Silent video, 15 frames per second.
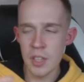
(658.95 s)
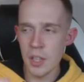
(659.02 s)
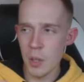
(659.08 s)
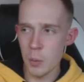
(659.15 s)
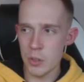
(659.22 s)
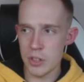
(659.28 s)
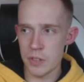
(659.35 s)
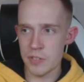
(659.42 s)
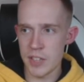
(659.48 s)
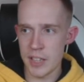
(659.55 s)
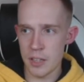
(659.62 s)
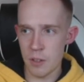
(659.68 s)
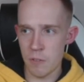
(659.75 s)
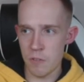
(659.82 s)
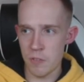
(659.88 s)
which have
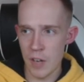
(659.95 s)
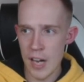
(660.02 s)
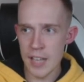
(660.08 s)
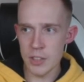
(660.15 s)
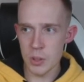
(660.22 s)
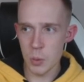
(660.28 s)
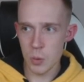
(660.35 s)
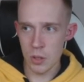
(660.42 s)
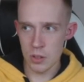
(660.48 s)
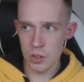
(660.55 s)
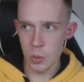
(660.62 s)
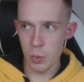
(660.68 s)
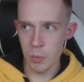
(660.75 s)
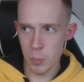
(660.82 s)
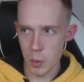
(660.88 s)
taken far too long to
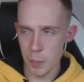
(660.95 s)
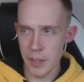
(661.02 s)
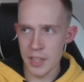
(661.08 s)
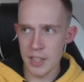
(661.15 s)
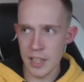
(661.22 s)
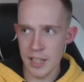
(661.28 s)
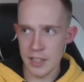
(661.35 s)
implement, like the